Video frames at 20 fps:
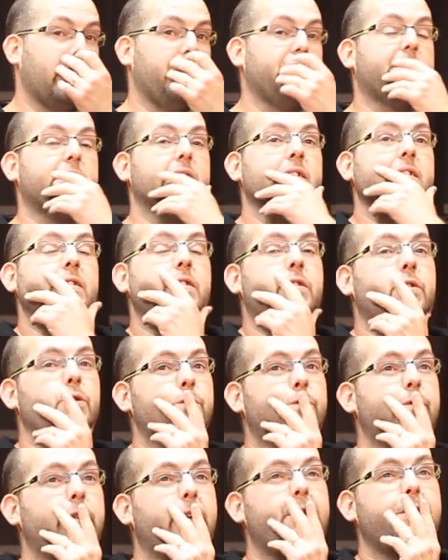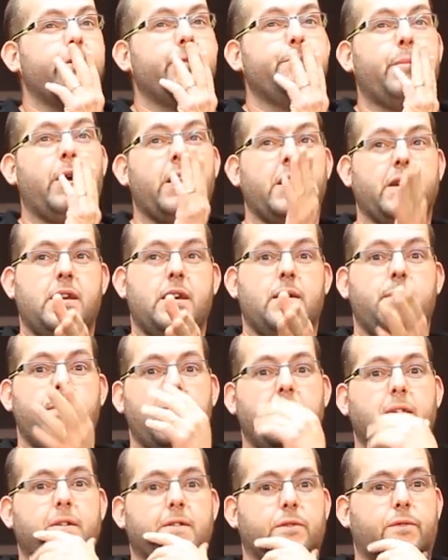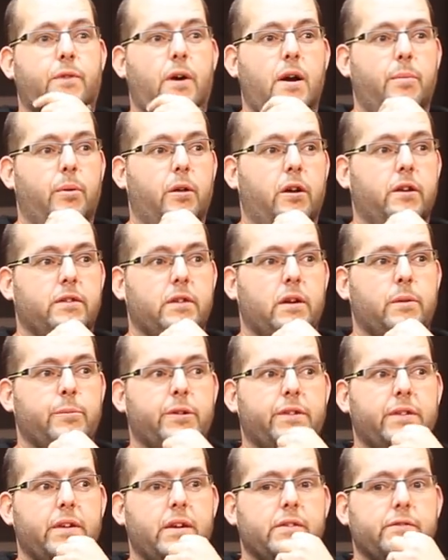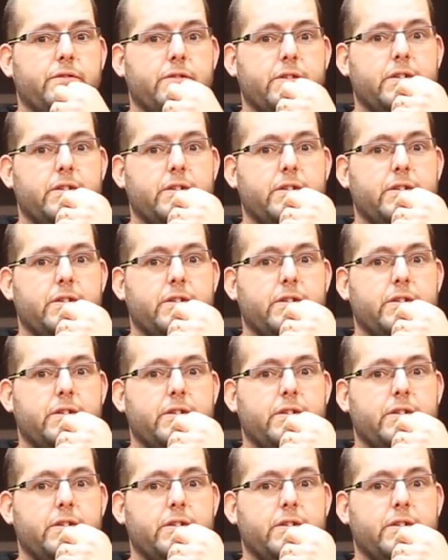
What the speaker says: I've seen so far in my campaign is a 5+ armor save.